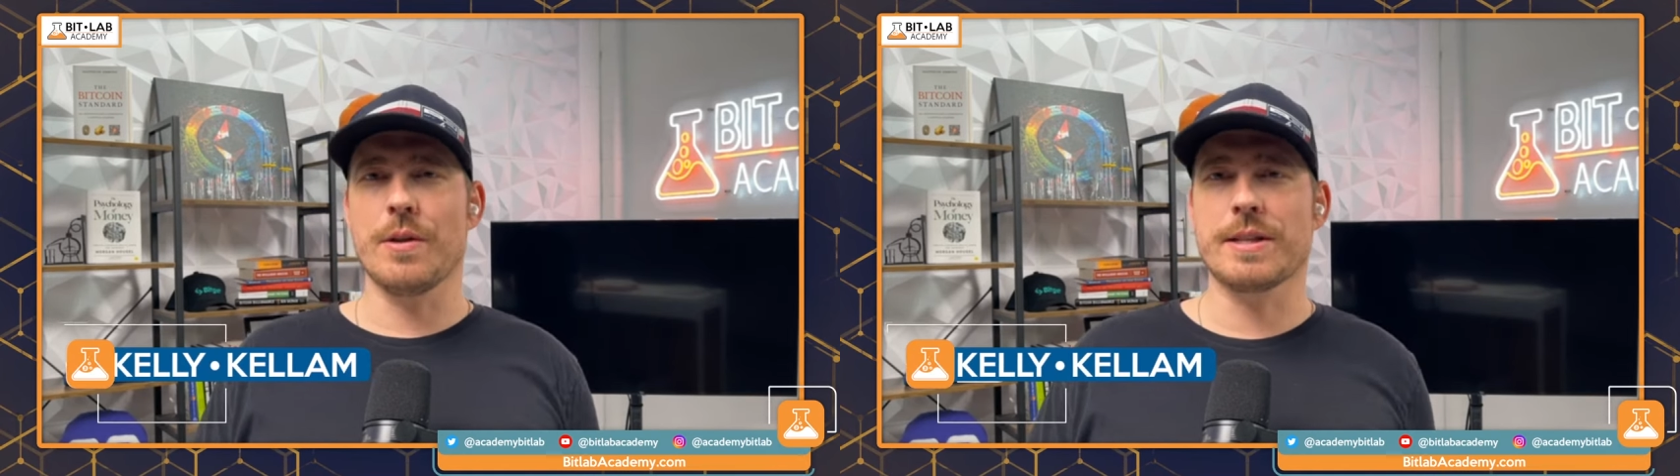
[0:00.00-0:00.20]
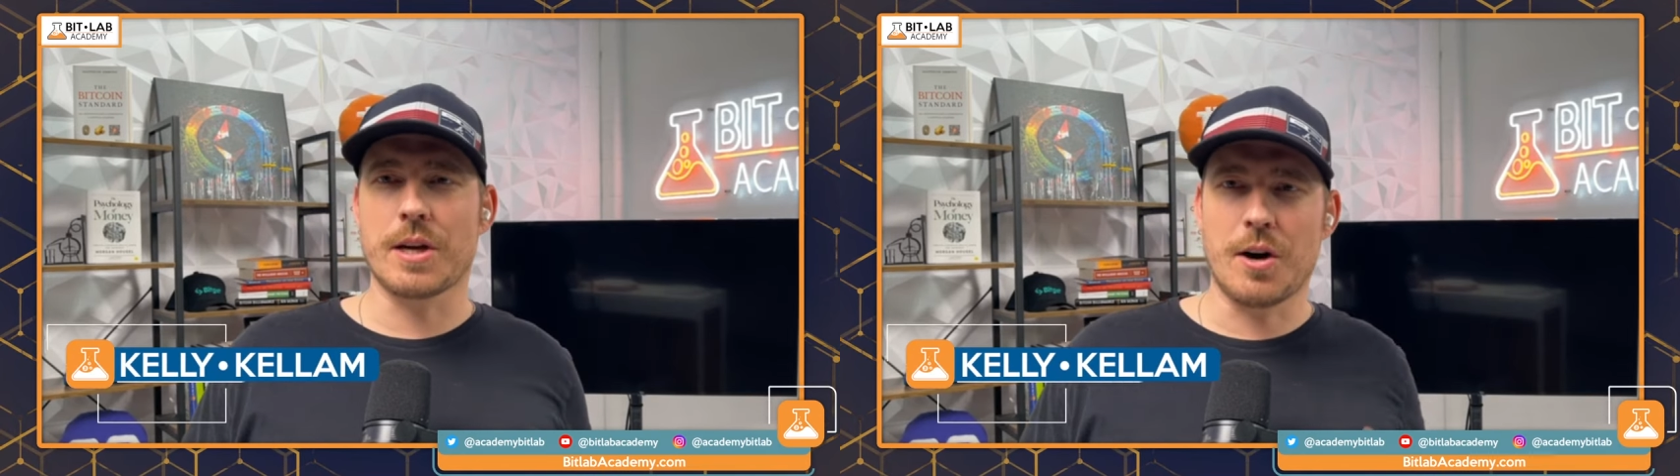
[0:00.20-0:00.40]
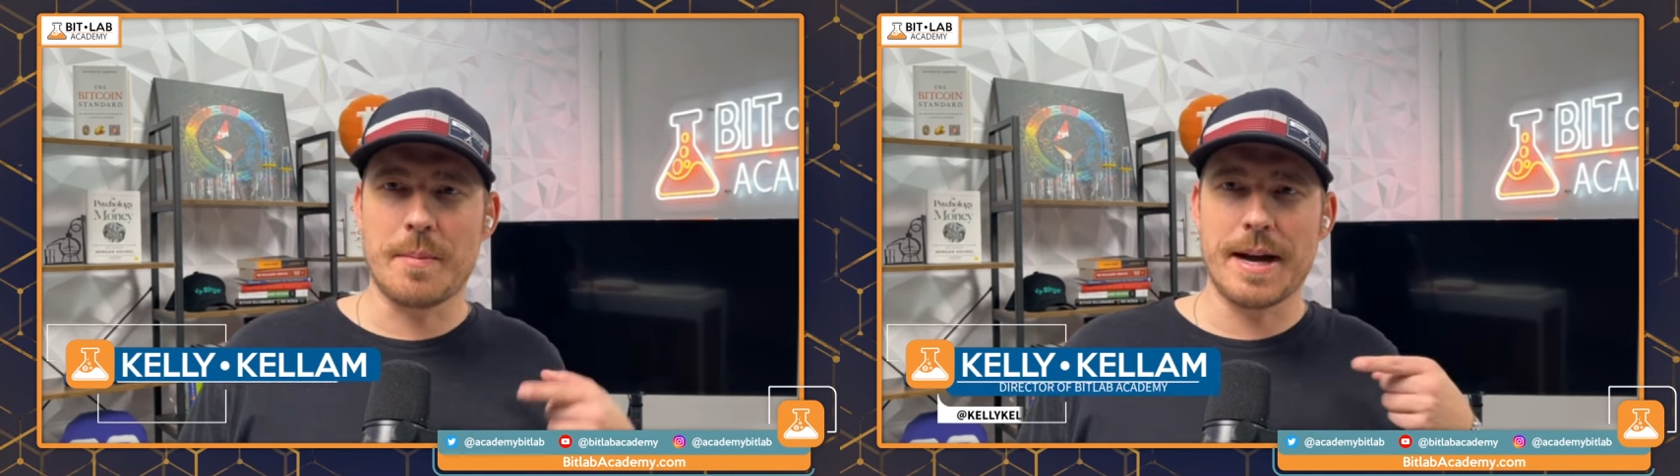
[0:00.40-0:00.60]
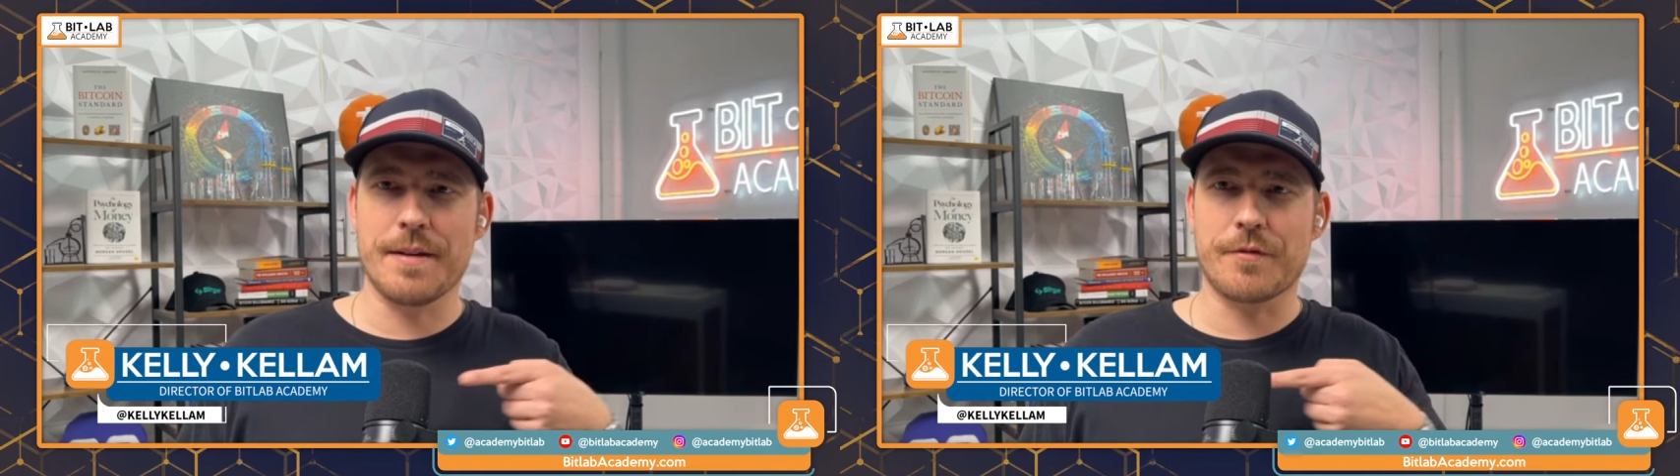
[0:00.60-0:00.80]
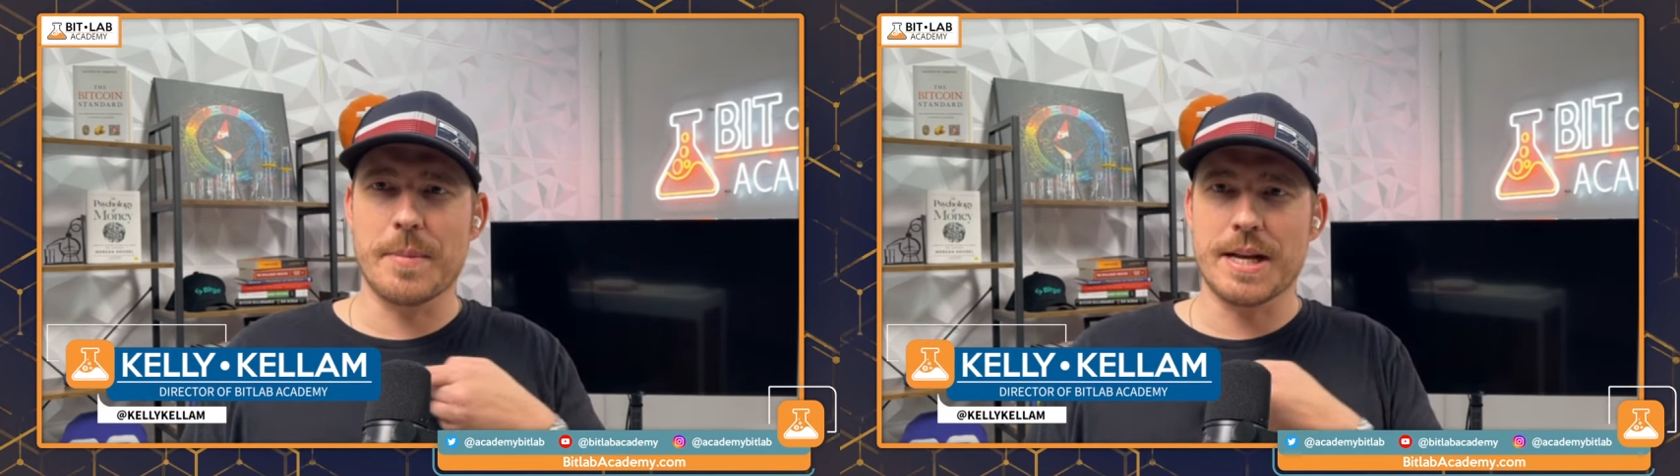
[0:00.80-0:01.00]
That's all my
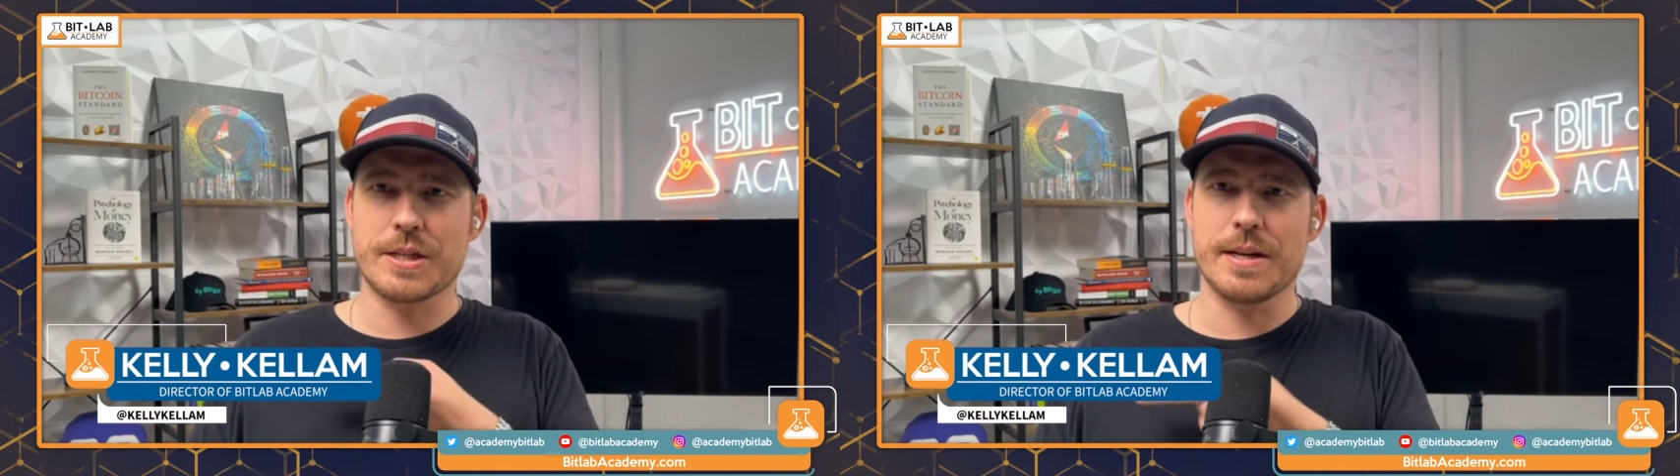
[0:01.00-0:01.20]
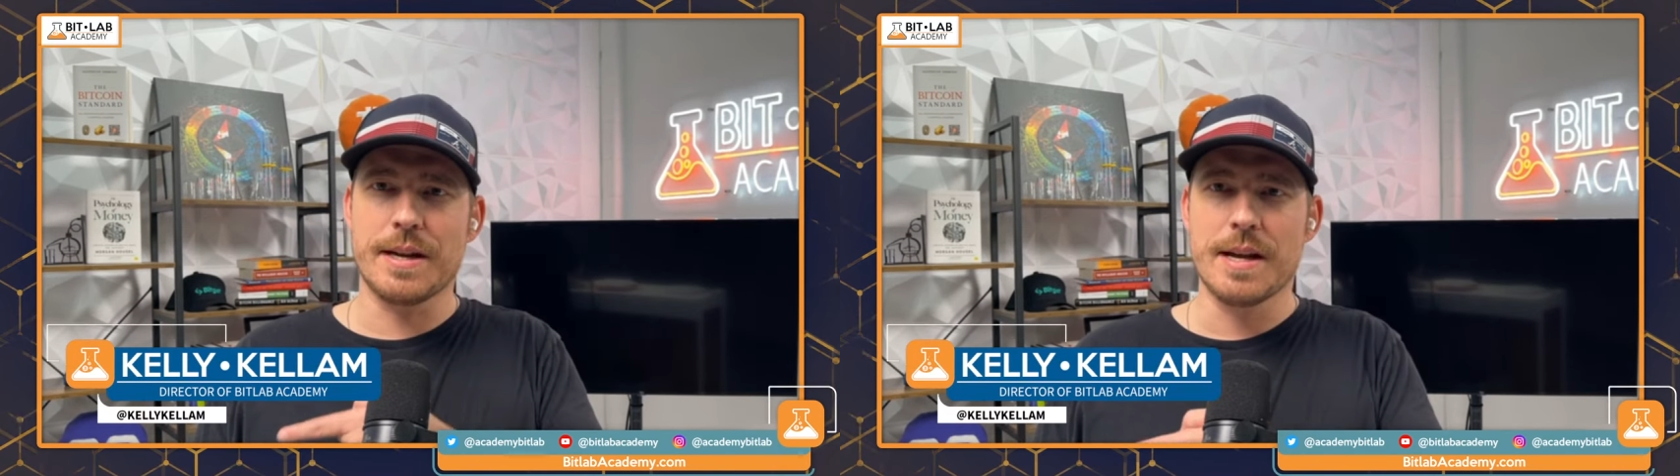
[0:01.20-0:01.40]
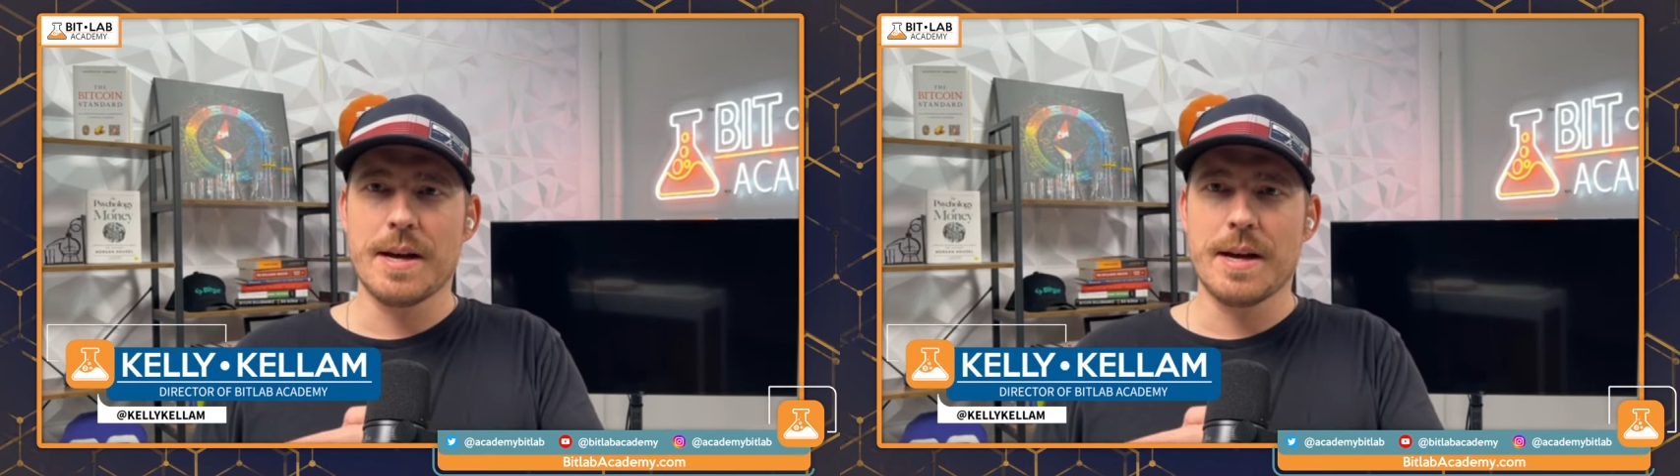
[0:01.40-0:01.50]
information.